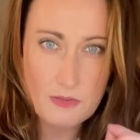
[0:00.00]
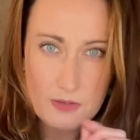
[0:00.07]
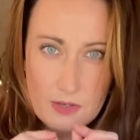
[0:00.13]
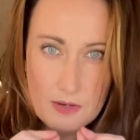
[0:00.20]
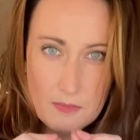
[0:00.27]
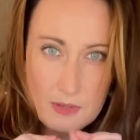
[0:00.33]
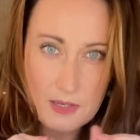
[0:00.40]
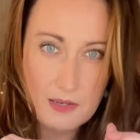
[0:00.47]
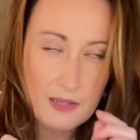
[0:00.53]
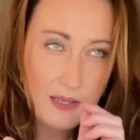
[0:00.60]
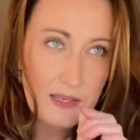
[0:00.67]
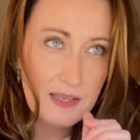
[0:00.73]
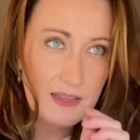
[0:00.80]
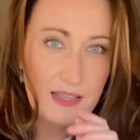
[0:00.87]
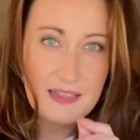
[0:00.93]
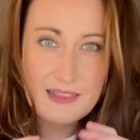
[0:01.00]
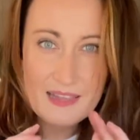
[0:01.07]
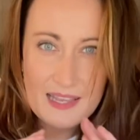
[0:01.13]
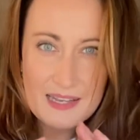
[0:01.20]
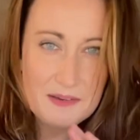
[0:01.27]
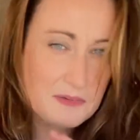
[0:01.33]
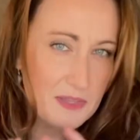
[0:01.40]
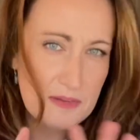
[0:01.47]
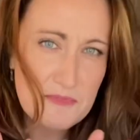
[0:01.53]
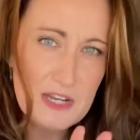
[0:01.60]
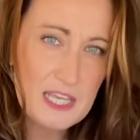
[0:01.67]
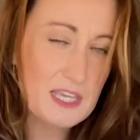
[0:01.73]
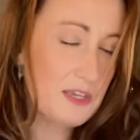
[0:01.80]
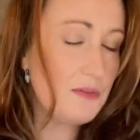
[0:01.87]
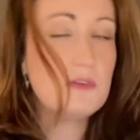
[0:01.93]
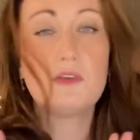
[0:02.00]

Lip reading: you know, and they're slightly, oh, they're really cute.